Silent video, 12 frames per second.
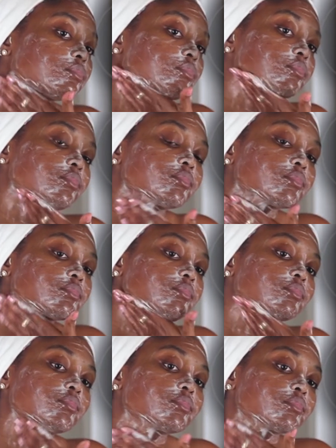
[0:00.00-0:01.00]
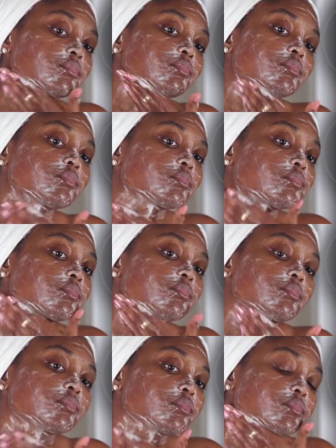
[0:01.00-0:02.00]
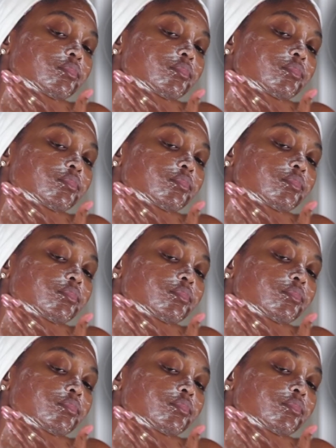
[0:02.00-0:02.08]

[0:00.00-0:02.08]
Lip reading: I will link it down below in the description